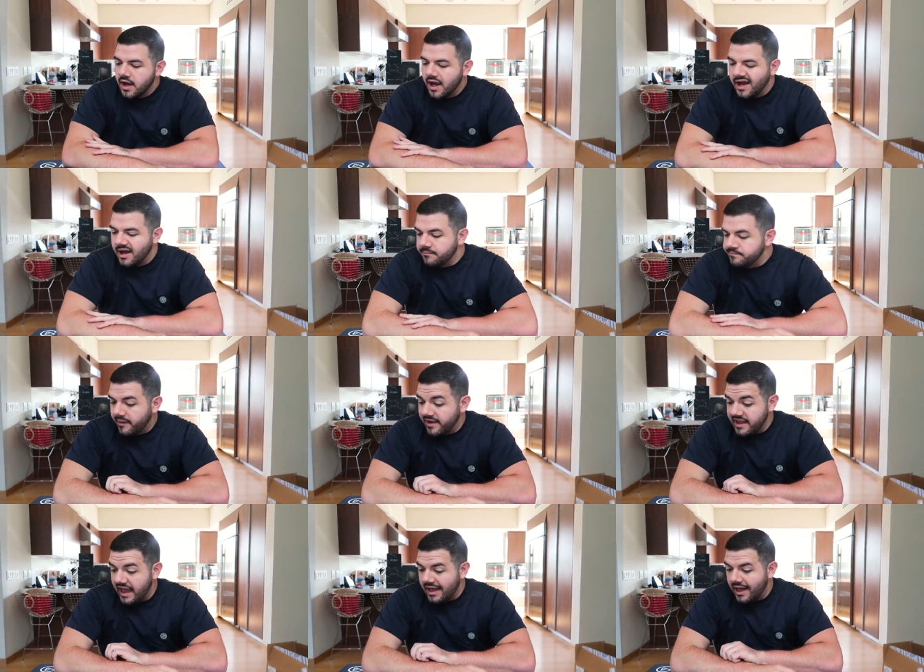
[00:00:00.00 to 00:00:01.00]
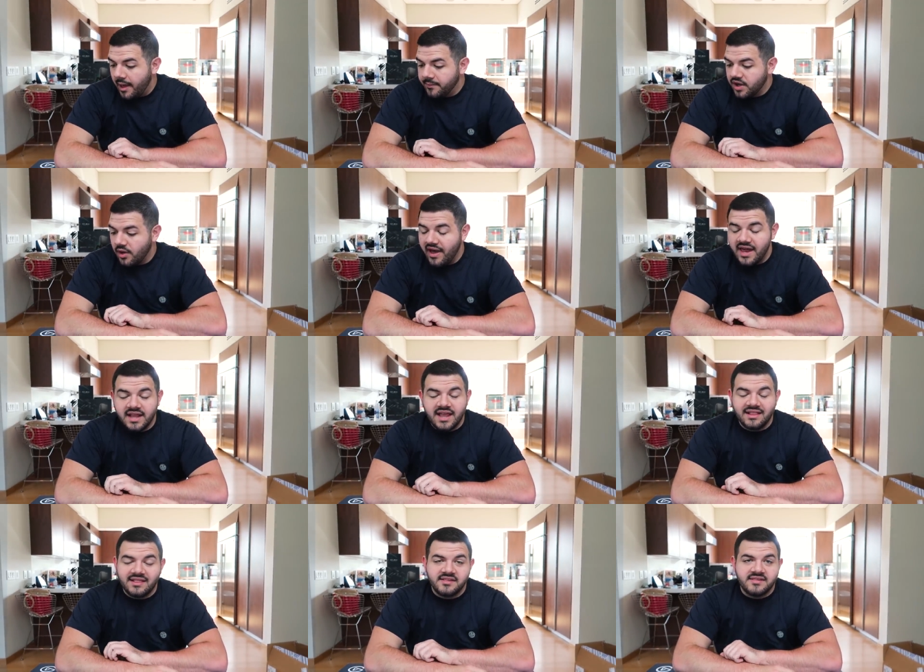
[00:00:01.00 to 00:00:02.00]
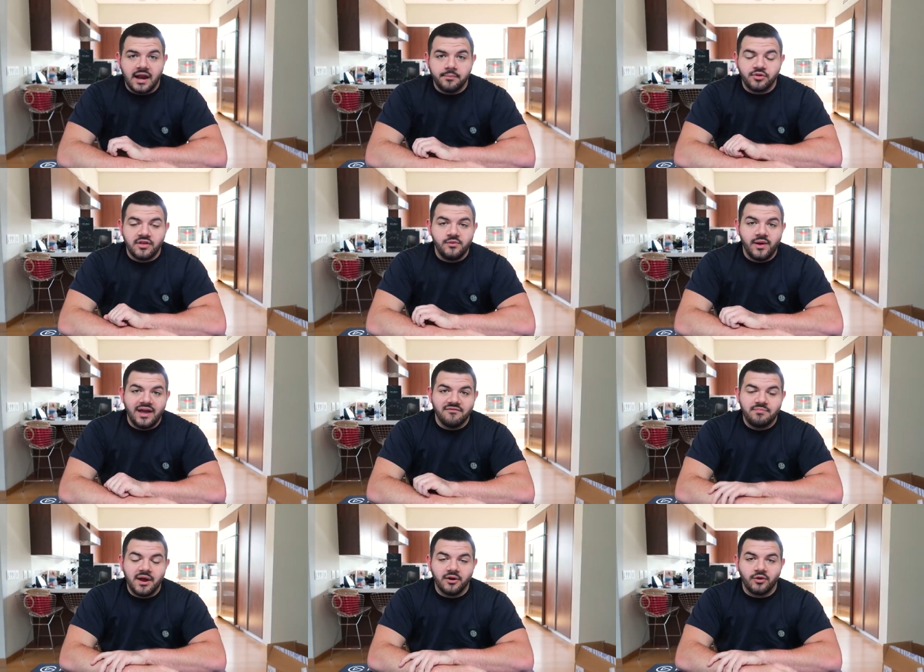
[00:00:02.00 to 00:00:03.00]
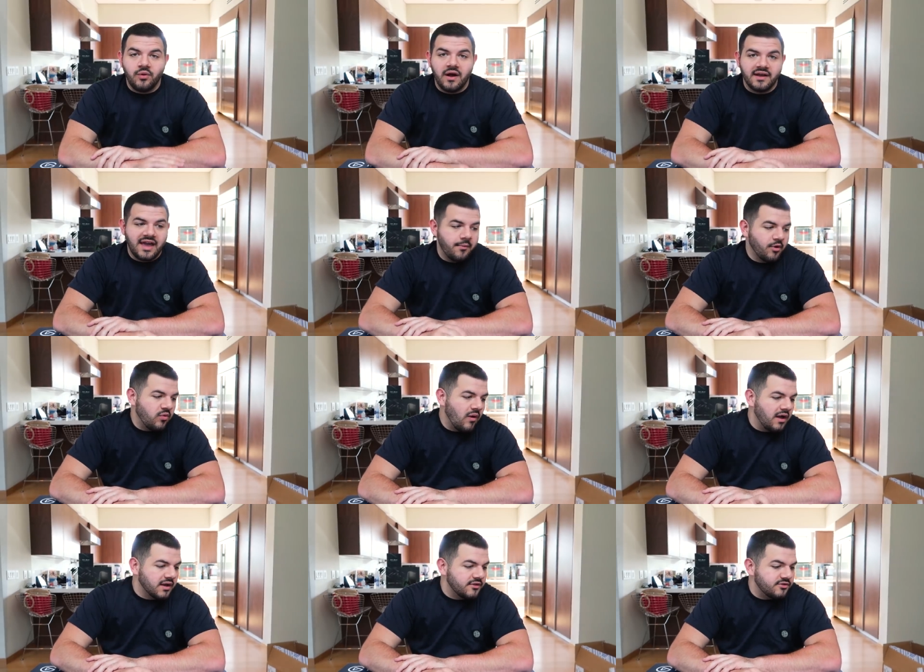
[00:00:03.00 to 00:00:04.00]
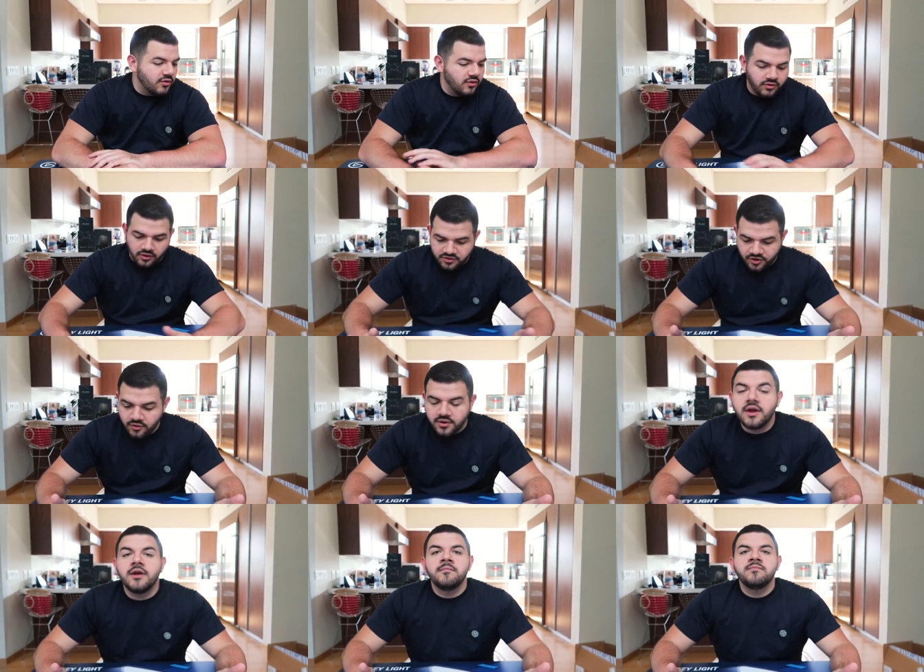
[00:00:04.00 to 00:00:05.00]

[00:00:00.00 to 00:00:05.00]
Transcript: Um, but yeah, I'm gonna go ahead and get this set up so that you have better qu camera quality. So, dude,